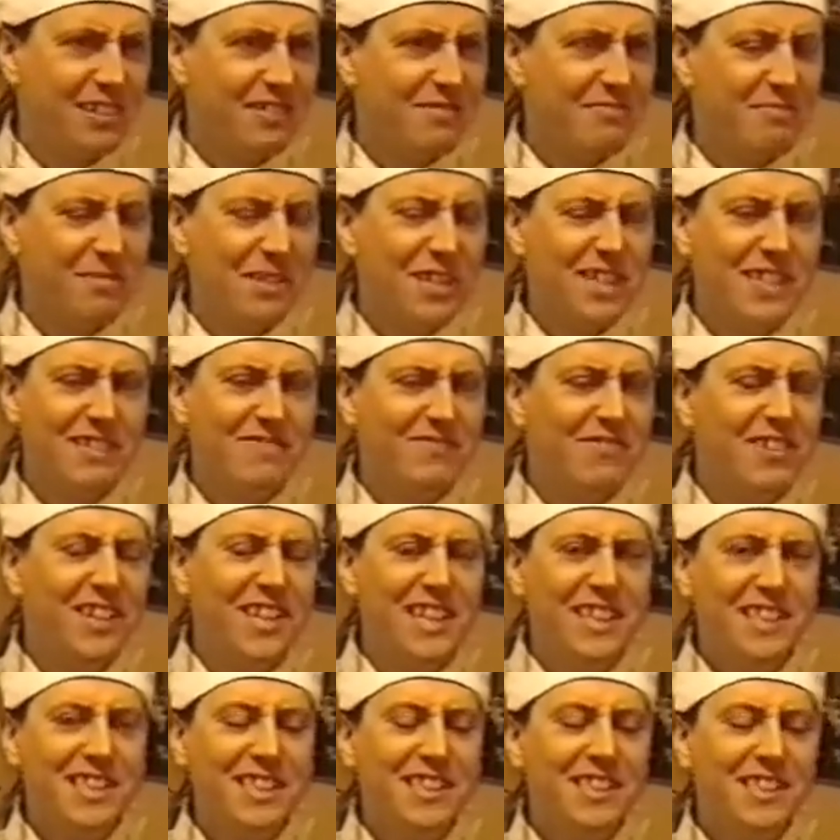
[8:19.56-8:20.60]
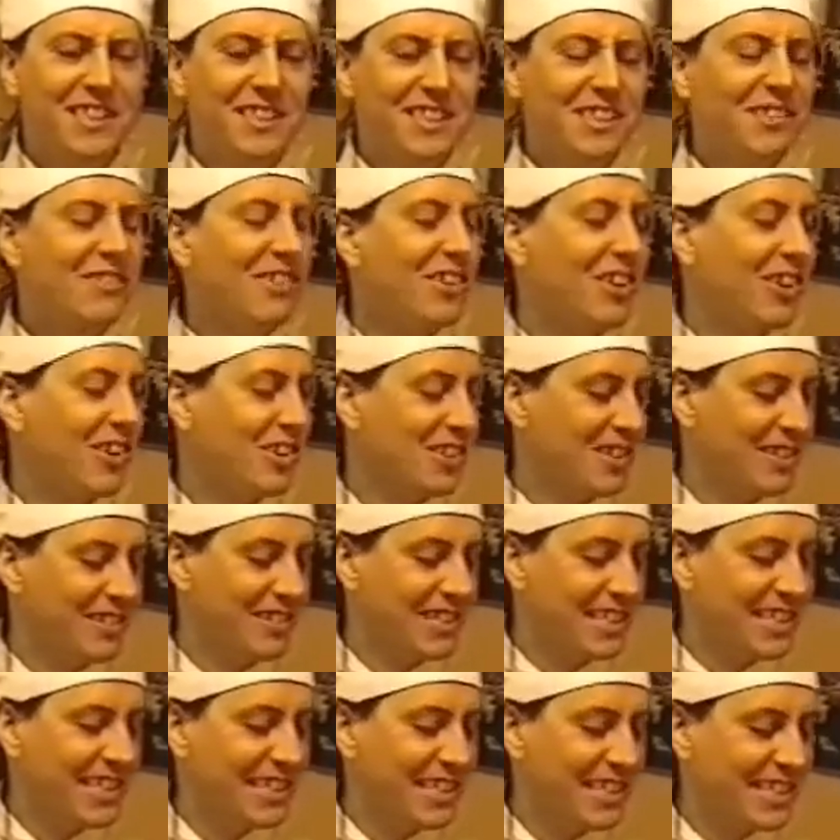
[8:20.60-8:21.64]
we really didn't do a lot. It was
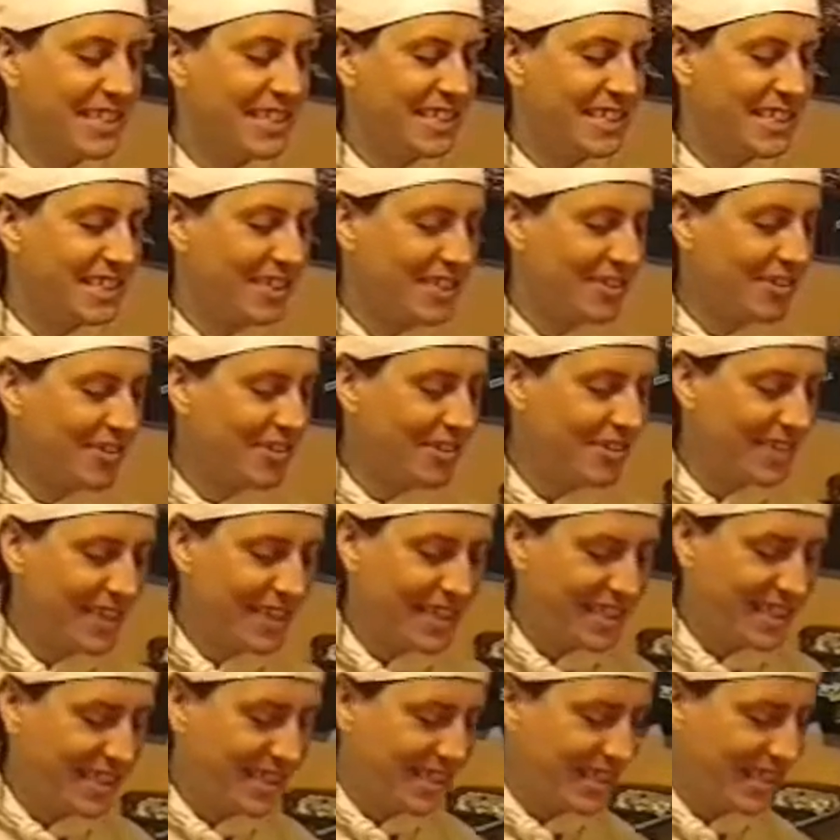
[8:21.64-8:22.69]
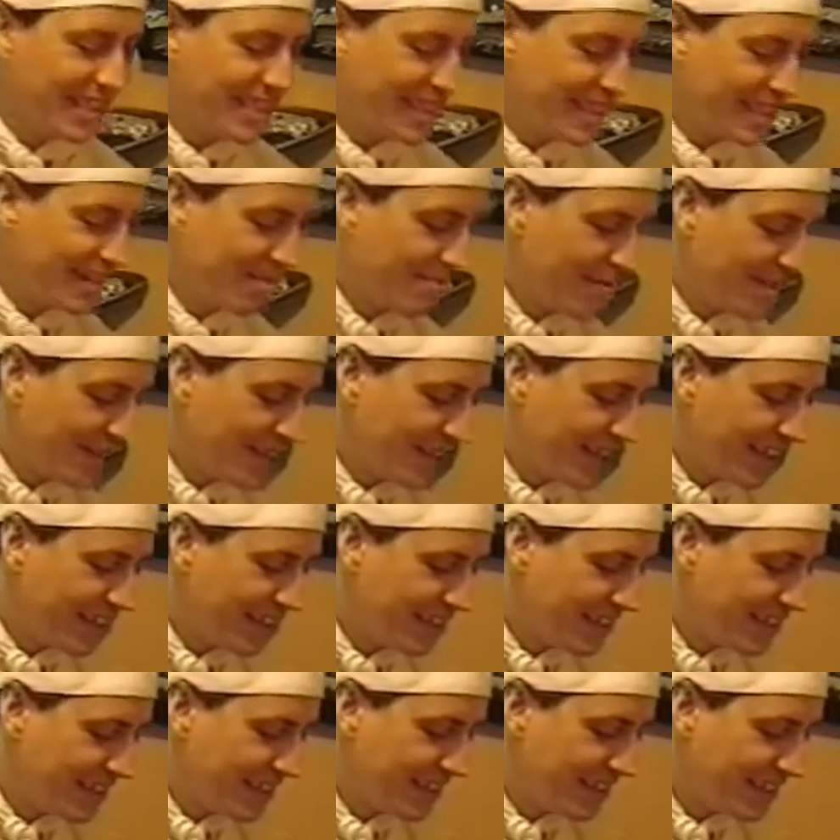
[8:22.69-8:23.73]
sort of stories and stupid
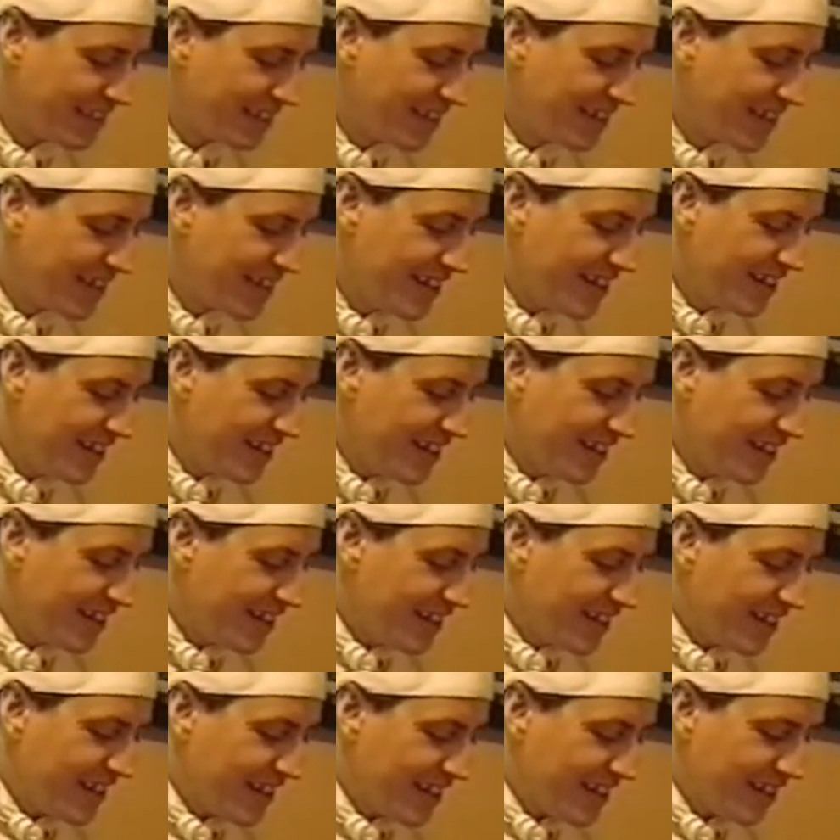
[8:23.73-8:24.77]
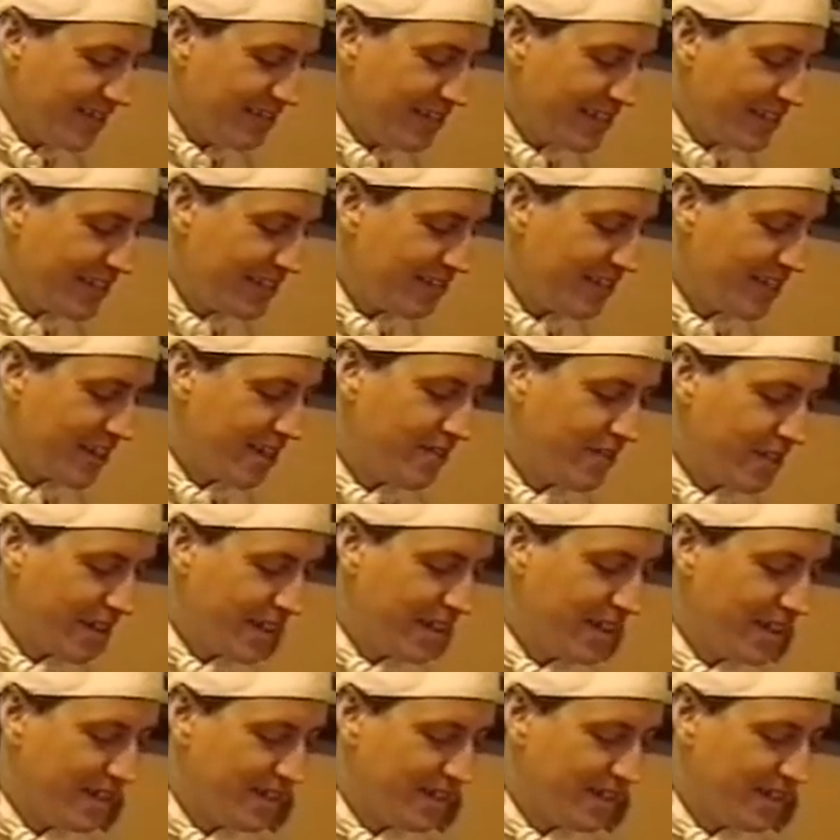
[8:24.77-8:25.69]
things, and he was a very, very